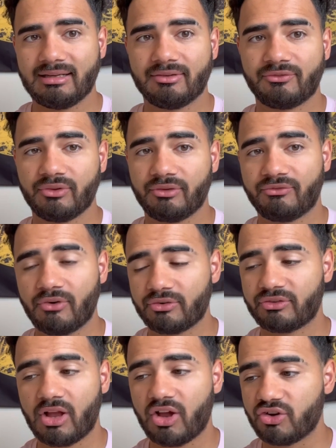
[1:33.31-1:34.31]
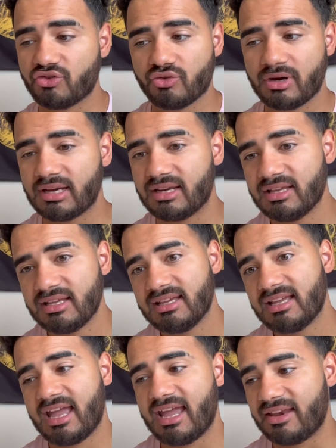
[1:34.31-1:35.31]
for the first
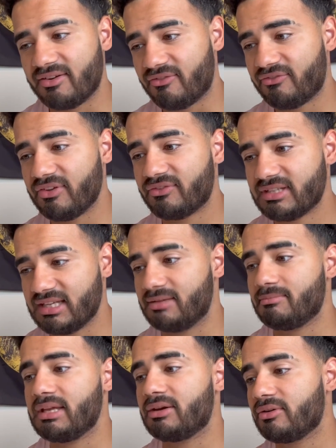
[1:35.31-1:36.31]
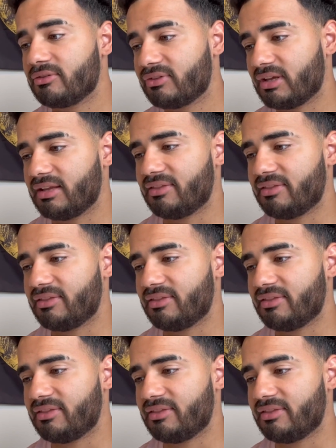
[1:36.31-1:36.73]
115 meters.